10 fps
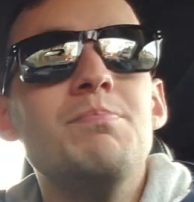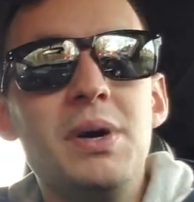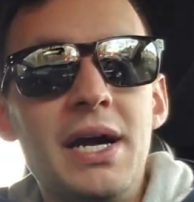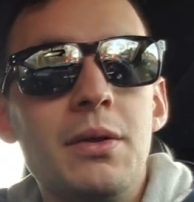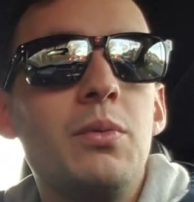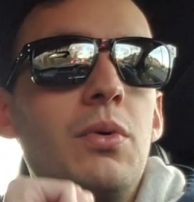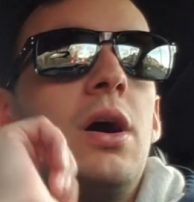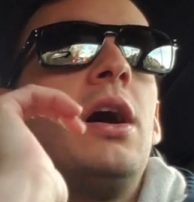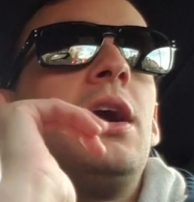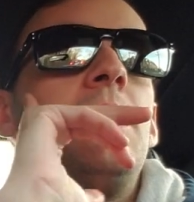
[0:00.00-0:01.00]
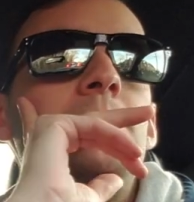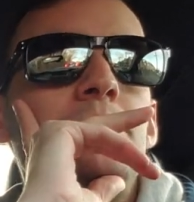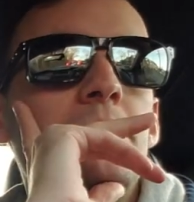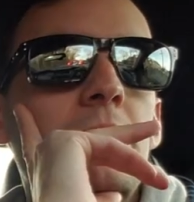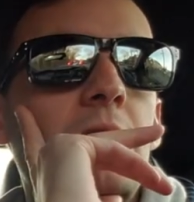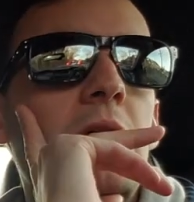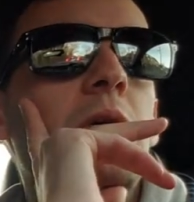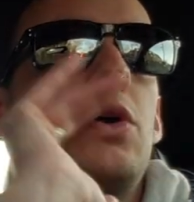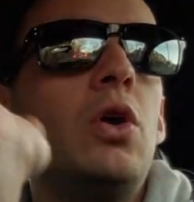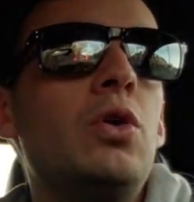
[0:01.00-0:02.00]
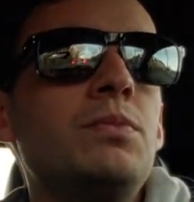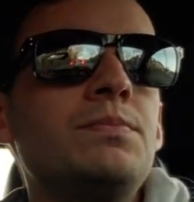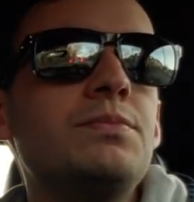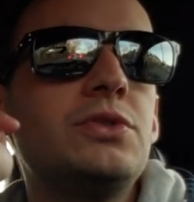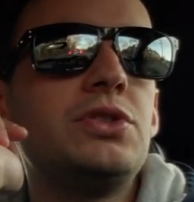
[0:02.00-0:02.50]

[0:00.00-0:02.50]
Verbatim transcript: But um, going home